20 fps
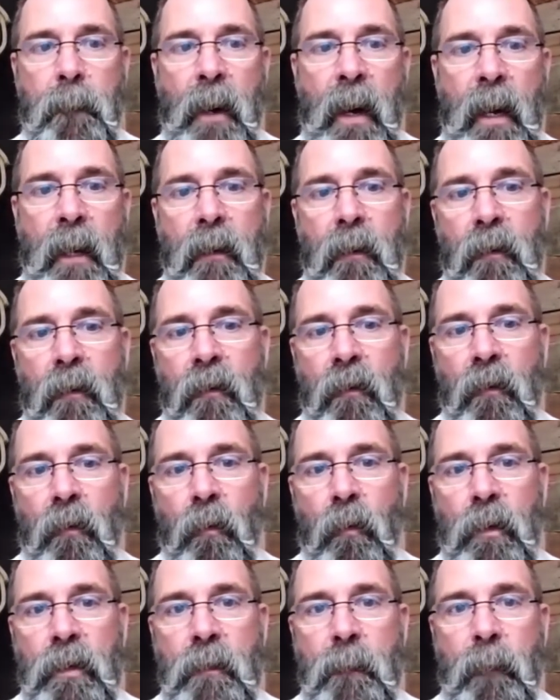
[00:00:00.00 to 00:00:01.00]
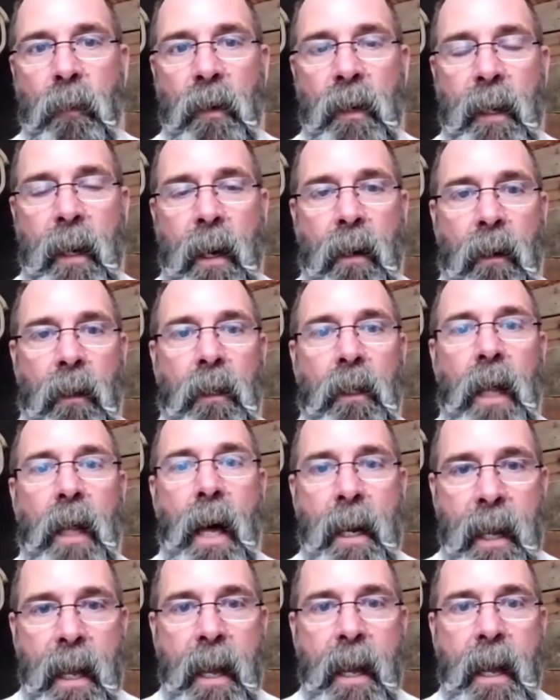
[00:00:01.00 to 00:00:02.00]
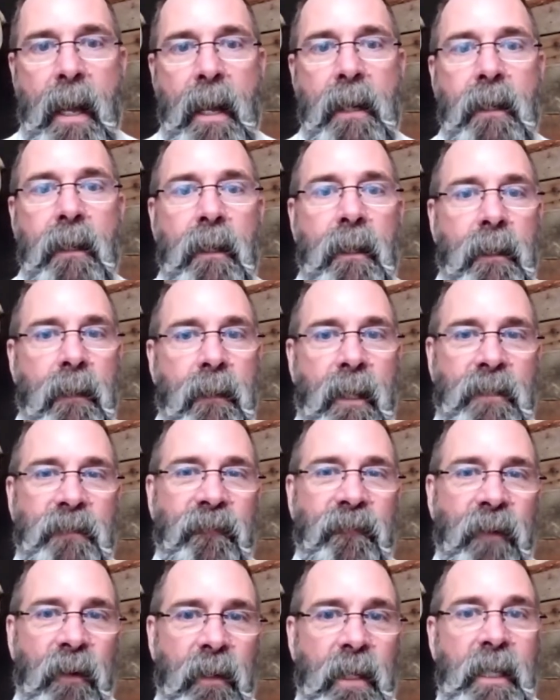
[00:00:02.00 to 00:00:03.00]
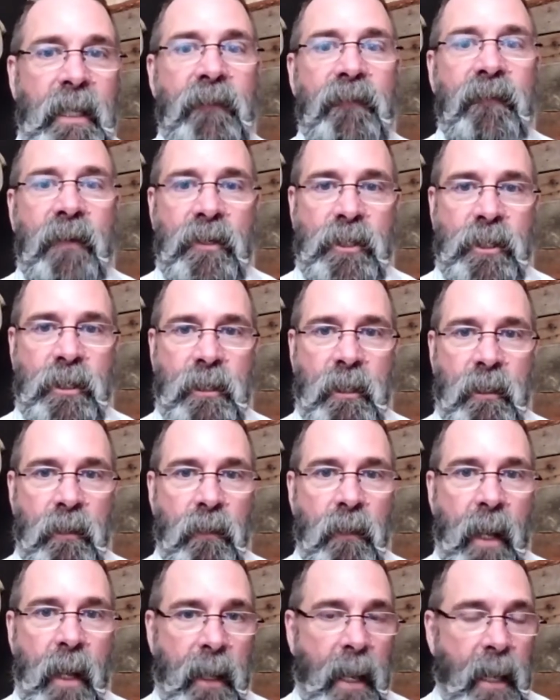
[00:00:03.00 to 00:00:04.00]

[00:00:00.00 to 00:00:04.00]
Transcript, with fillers: But when you're putting out a lot of hay, that's very inefficient to do that.